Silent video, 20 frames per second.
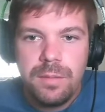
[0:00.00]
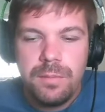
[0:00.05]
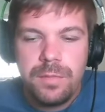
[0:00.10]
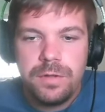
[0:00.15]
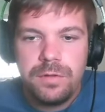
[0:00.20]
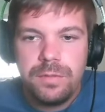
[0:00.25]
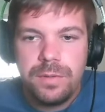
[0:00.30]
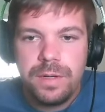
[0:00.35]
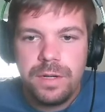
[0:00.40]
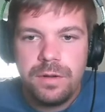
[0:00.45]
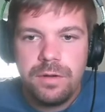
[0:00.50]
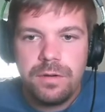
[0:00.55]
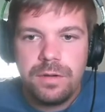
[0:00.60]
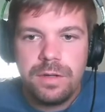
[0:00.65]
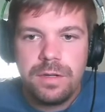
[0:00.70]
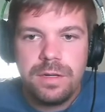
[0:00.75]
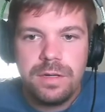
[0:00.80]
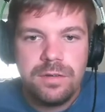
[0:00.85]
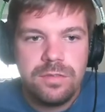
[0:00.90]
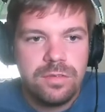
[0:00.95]
between
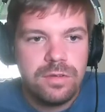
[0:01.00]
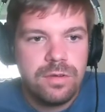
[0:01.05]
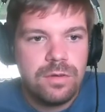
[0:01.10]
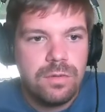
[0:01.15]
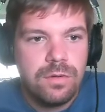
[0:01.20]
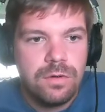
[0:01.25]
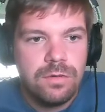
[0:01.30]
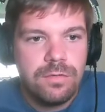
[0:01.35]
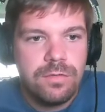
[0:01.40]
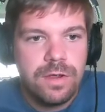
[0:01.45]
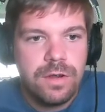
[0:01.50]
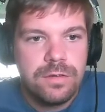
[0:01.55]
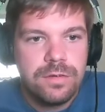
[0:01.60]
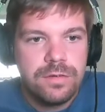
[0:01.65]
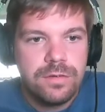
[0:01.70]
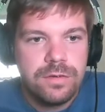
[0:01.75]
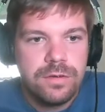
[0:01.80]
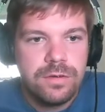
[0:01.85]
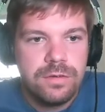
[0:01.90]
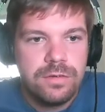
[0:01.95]
hard cuts or
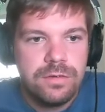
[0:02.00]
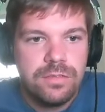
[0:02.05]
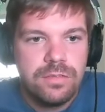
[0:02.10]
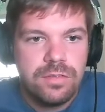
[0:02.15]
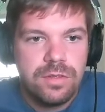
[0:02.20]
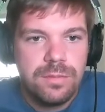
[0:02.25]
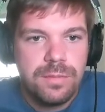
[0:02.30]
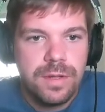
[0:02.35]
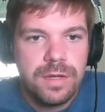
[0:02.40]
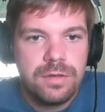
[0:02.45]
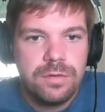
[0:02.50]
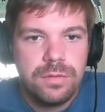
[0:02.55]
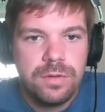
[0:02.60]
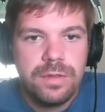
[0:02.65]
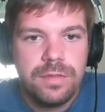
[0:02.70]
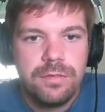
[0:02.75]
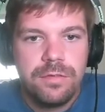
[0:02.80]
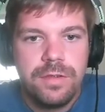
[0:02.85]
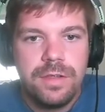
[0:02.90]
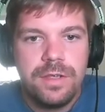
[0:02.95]
rounded turns. In Madden
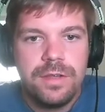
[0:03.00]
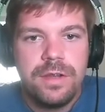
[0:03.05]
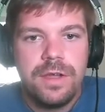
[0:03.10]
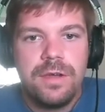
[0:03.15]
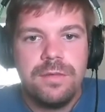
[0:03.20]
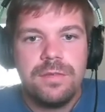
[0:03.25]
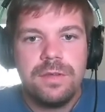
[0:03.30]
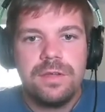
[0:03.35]
23, you now have the